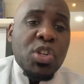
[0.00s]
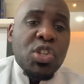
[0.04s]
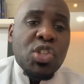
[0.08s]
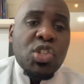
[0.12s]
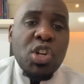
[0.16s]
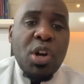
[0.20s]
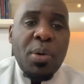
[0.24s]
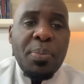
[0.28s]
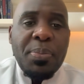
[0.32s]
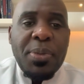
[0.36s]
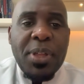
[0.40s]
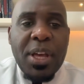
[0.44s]
we
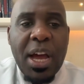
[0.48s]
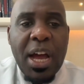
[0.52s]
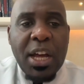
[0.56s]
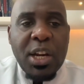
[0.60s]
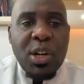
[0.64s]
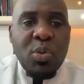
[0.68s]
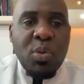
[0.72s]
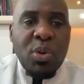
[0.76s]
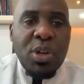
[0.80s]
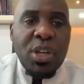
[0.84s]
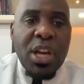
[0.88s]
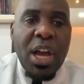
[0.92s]
stop the
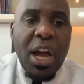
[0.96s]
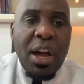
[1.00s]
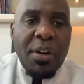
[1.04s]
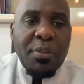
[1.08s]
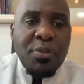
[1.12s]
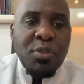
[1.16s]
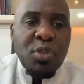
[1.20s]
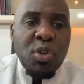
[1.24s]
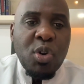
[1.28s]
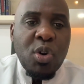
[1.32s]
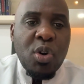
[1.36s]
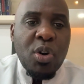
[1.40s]
heart, we
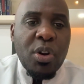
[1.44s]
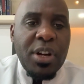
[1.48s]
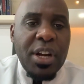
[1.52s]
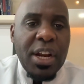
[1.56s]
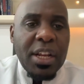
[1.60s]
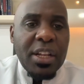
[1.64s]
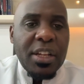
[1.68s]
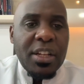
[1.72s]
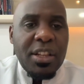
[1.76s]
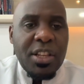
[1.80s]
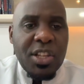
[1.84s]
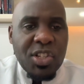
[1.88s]
have to
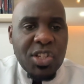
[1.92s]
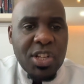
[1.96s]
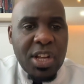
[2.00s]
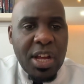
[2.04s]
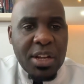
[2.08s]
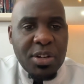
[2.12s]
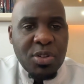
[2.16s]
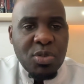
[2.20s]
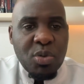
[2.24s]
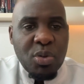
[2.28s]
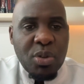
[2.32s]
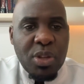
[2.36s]
connect this
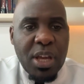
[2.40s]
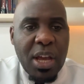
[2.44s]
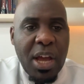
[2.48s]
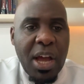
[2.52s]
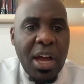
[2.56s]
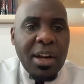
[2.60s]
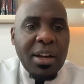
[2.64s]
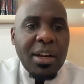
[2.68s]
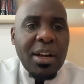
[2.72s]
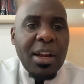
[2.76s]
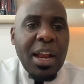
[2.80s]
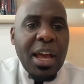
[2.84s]
heart to the
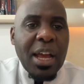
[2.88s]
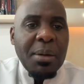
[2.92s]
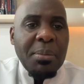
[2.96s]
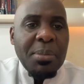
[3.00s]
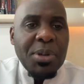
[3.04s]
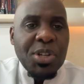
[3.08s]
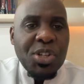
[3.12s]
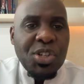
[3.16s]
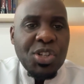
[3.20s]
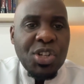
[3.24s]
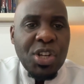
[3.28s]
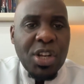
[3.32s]

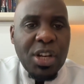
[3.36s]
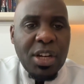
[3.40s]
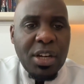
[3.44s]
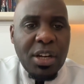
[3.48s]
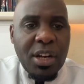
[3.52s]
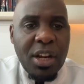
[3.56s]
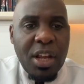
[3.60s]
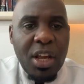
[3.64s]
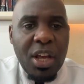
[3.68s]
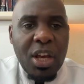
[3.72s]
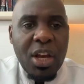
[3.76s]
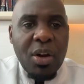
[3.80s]
heart-lung machine,
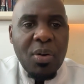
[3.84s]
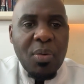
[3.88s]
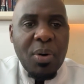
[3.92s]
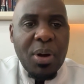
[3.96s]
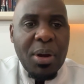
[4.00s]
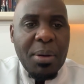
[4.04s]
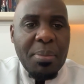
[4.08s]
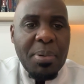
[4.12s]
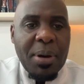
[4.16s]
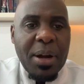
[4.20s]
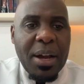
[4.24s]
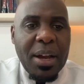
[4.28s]

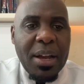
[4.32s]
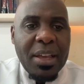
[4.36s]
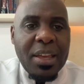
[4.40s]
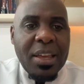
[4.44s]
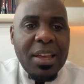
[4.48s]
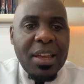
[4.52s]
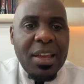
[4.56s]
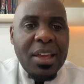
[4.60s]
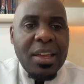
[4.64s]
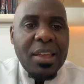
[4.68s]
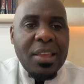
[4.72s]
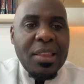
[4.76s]
whereby
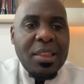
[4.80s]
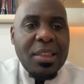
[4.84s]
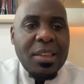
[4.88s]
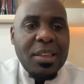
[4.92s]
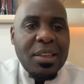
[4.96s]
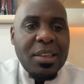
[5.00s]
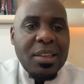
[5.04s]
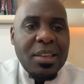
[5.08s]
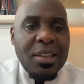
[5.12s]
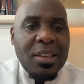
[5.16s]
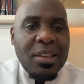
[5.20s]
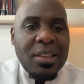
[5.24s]

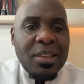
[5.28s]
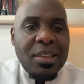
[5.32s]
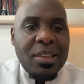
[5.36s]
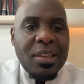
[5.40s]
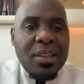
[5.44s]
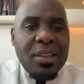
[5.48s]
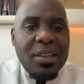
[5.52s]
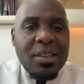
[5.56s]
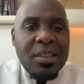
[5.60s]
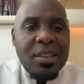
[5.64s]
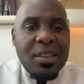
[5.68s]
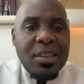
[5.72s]
the
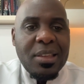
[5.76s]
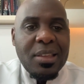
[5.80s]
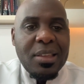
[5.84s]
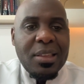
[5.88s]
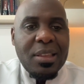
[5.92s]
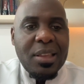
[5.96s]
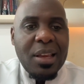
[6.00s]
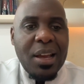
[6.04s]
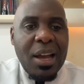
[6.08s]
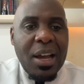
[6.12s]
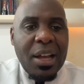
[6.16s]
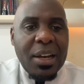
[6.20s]

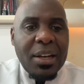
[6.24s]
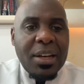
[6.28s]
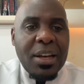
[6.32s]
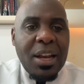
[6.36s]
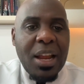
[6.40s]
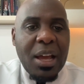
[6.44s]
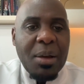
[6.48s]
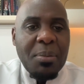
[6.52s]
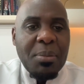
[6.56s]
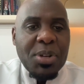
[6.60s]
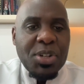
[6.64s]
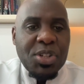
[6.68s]

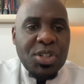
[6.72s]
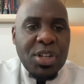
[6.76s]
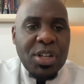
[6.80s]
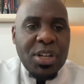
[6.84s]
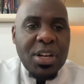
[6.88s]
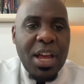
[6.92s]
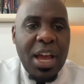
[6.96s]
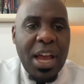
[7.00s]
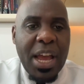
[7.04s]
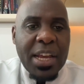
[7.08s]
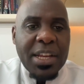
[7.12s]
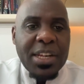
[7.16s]
heart-lung
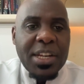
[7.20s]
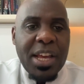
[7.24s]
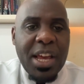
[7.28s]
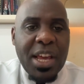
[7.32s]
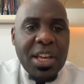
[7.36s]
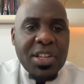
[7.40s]
machine acts